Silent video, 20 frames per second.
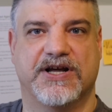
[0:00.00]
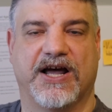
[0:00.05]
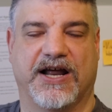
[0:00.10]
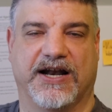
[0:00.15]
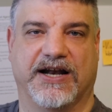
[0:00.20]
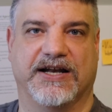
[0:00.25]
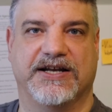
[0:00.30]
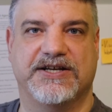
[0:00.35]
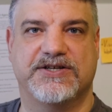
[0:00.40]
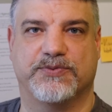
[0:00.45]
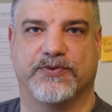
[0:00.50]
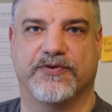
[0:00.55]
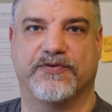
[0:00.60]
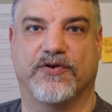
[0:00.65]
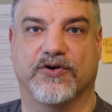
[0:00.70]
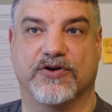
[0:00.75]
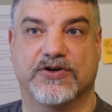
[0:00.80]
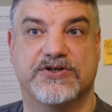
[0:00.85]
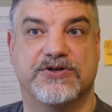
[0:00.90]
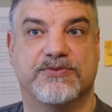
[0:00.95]
and at least we've
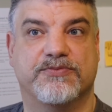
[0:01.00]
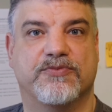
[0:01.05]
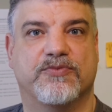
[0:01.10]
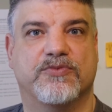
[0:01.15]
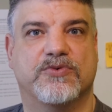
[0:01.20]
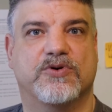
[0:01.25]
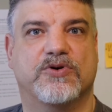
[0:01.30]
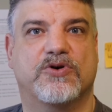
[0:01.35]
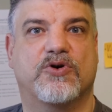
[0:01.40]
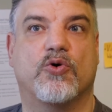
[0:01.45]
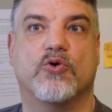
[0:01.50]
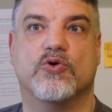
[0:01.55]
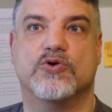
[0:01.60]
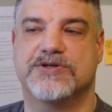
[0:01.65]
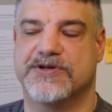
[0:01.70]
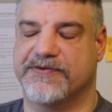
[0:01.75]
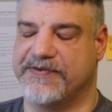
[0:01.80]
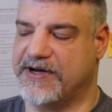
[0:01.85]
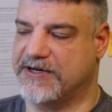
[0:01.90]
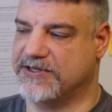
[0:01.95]
got some
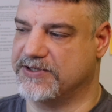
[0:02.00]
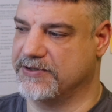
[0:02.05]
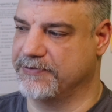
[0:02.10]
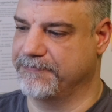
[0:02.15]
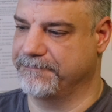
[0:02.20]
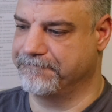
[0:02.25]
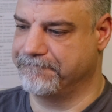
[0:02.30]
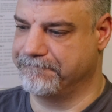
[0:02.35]
course of action.